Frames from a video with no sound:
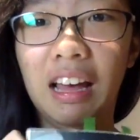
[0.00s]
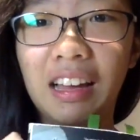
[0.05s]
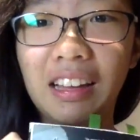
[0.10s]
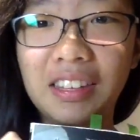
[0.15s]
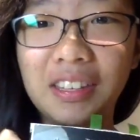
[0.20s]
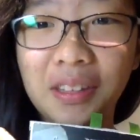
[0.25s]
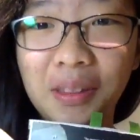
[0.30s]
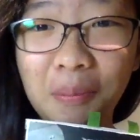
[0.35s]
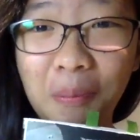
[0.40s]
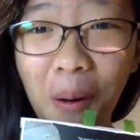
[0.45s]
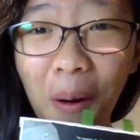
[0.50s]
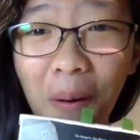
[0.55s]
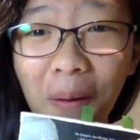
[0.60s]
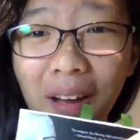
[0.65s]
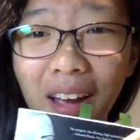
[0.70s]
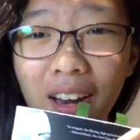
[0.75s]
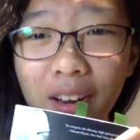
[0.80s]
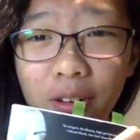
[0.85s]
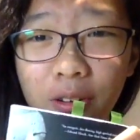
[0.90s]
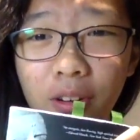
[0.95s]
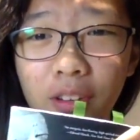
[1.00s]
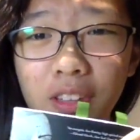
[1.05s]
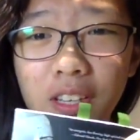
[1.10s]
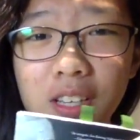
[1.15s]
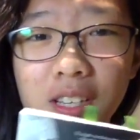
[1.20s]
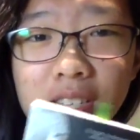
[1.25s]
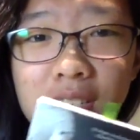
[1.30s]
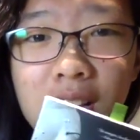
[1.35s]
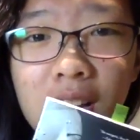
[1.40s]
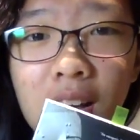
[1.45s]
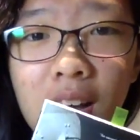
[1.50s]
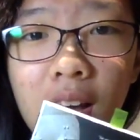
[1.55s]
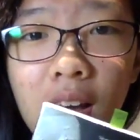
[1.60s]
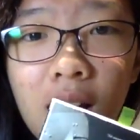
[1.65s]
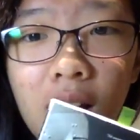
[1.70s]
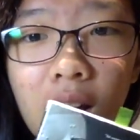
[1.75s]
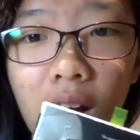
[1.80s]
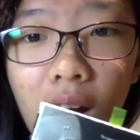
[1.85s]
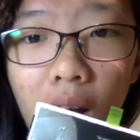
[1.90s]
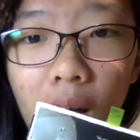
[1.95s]
to the poet who wrote this
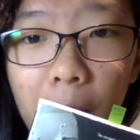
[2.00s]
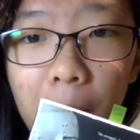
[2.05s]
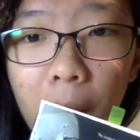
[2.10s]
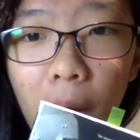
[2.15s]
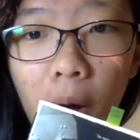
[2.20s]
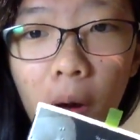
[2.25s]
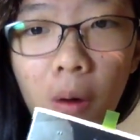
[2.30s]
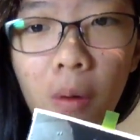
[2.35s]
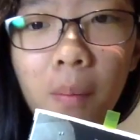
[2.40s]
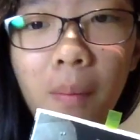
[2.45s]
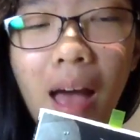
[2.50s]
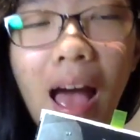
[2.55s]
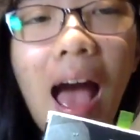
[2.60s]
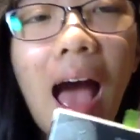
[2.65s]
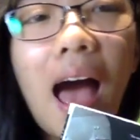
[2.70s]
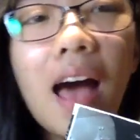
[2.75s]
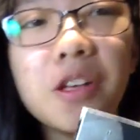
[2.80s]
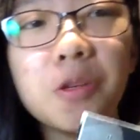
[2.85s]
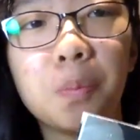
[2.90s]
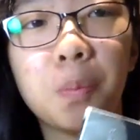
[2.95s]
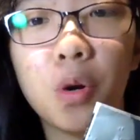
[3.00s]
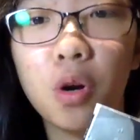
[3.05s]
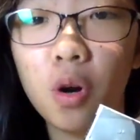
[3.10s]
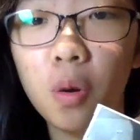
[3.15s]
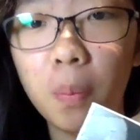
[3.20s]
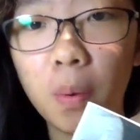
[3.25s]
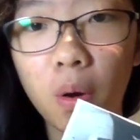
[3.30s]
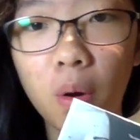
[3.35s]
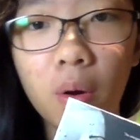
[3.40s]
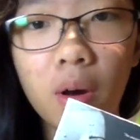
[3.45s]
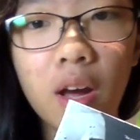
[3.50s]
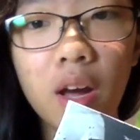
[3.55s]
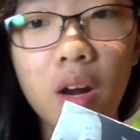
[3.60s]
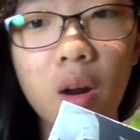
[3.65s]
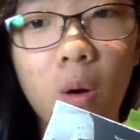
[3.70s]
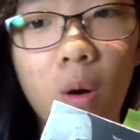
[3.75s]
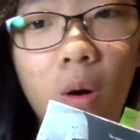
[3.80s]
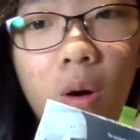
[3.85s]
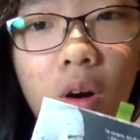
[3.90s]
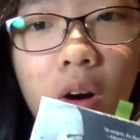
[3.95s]
poem as Pearl Poet
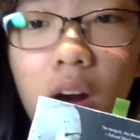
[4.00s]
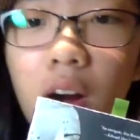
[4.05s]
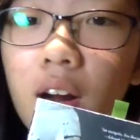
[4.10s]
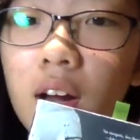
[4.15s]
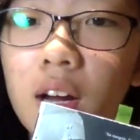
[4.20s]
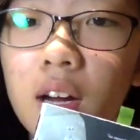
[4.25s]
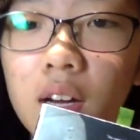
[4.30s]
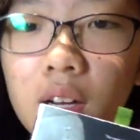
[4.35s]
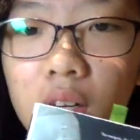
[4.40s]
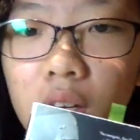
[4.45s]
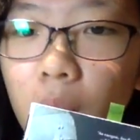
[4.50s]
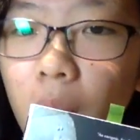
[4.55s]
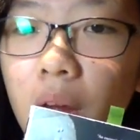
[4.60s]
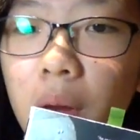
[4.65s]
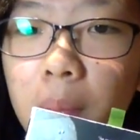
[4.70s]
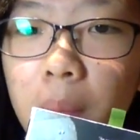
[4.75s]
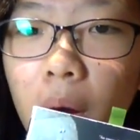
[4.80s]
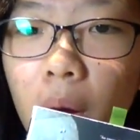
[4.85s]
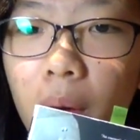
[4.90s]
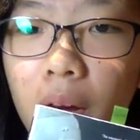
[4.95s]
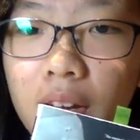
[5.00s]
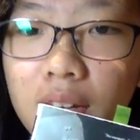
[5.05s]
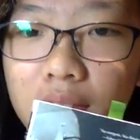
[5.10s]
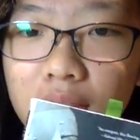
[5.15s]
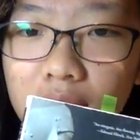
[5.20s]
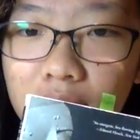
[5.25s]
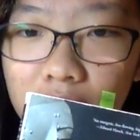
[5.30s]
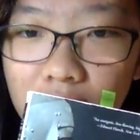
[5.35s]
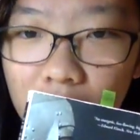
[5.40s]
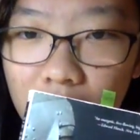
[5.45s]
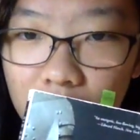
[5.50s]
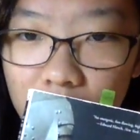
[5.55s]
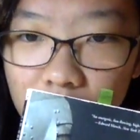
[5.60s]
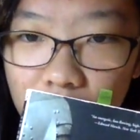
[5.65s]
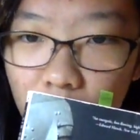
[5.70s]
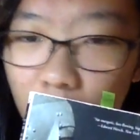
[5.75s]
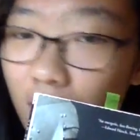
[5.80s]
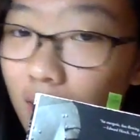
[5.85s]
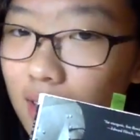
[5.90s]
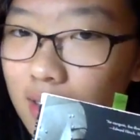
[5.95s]
or Gawain Poet, because
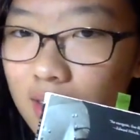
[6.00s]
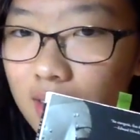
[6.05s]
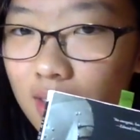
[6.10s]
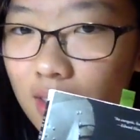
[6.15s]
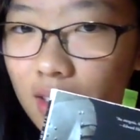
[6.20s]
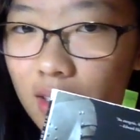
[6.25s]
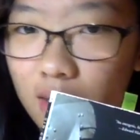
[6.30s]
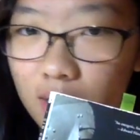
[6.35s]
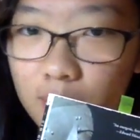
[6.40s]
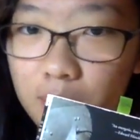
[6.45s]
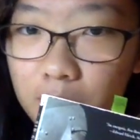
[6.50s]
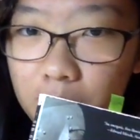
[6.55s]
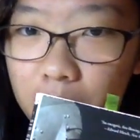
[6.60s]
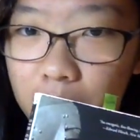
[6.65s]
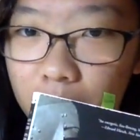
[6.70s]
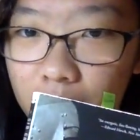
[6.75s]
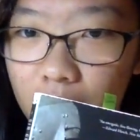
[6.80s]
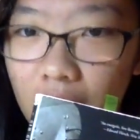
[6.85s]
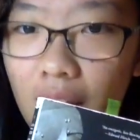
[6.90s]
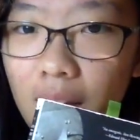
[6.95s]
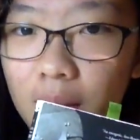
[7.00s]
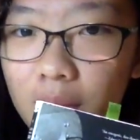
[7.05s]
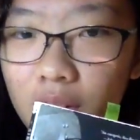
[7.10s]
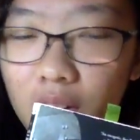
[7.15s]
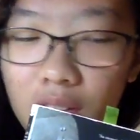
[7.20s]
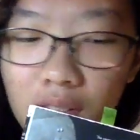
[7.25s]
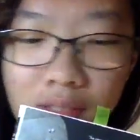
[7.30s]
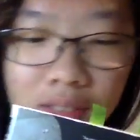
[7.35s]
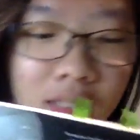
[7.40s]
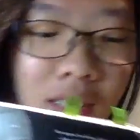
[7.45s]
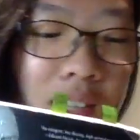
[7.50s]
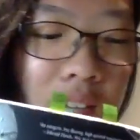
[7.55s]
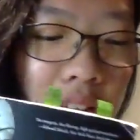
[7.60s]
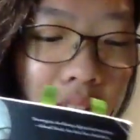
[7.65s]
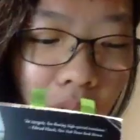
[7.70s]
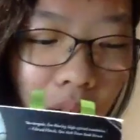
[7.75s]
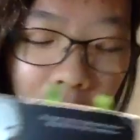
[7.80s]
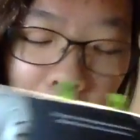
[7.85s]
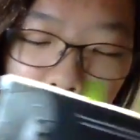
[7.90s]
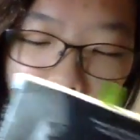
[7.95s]
Gawain is in the name,
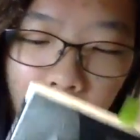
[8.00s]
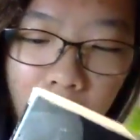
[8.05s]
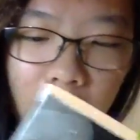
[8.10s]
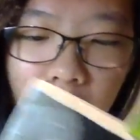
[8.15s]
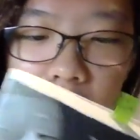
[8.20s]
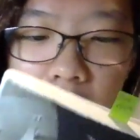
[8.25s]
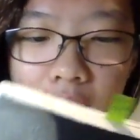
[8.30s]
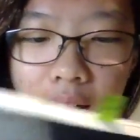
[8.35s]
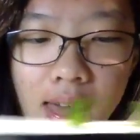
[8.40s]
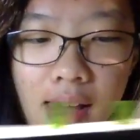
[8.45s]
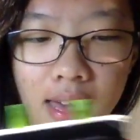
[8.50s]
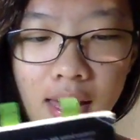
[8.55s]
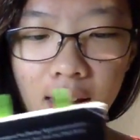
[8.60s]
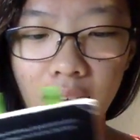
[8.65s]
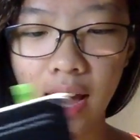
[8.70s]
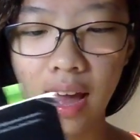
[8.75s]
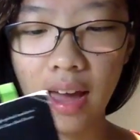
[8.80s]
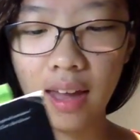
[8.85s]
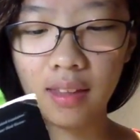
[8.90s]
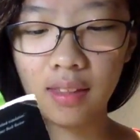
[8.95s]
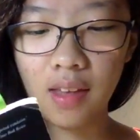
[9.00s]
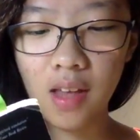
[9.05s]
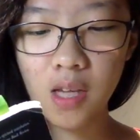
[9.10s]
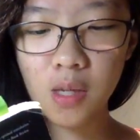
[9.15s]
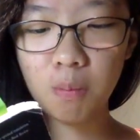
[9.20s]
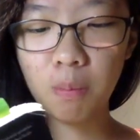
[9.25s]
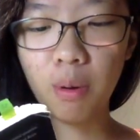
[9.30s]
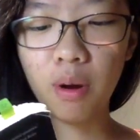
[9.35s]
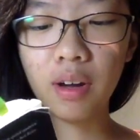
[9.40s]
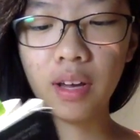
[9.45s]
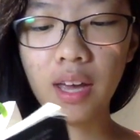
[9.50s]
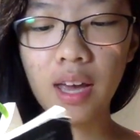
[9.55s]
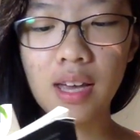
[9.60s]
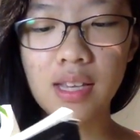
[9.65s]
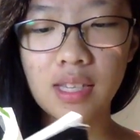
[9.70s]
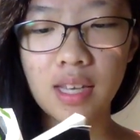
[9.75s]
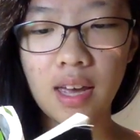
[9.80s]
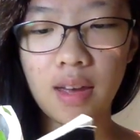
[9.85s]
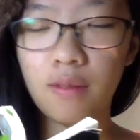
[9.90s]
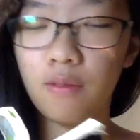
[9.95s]
Gawain Poet. And this book
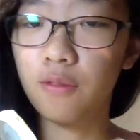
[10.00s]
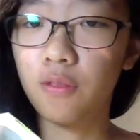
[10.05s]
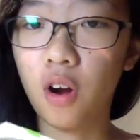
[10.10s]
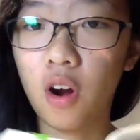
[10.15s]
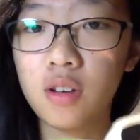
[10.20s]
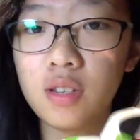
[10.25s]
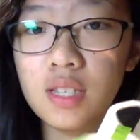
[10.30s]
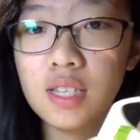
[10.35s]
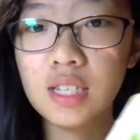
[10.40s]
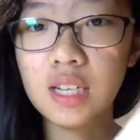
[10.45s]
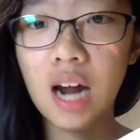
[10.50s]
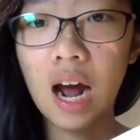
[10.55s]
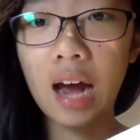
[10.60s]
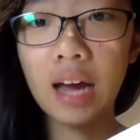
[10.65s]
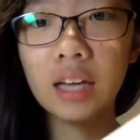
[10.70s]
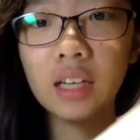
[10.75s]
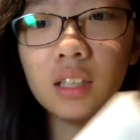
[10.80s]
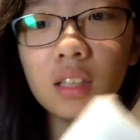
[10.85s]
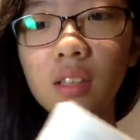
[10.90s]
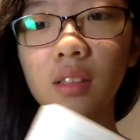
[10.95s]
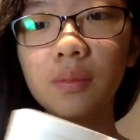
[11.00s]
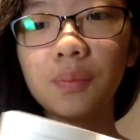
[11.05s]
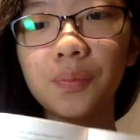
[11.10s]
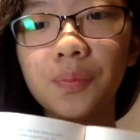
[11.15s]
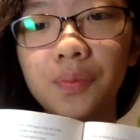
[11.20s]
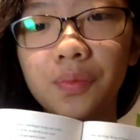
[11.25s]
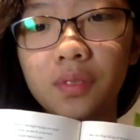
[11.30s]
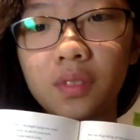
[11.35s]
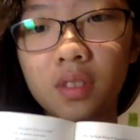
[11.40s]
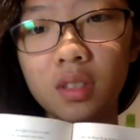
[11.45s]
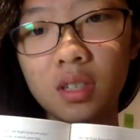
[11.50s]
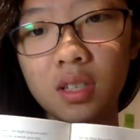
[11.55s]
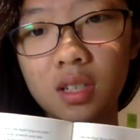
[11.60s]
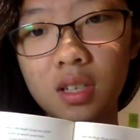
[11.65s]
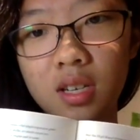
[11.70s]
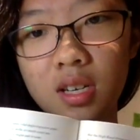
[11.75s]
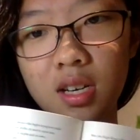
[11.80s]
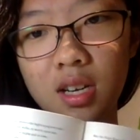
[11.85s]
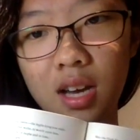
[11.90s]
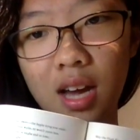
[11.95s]
is in verse style,
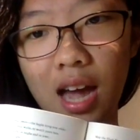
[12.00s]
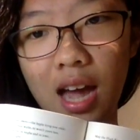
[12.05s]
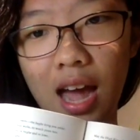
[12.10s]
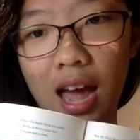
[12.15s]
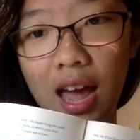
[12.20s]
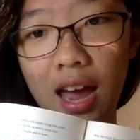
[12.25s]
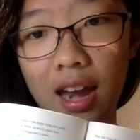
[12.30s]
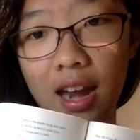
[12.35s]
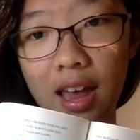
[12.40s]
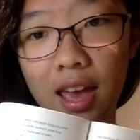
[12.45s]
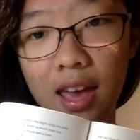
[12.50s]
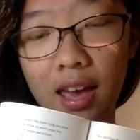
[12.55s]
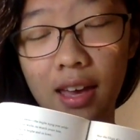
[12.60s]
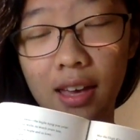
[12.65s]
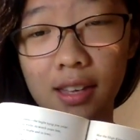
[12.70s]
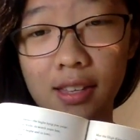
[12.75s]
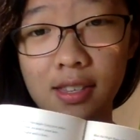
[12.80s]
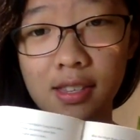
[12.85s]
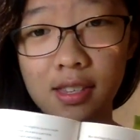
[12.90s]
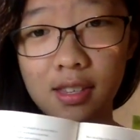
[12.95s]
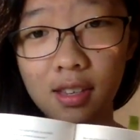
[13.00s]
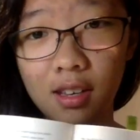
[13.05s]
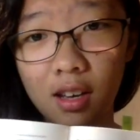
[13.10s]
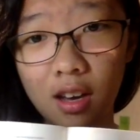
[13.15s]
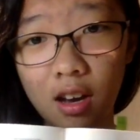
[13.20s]
and it's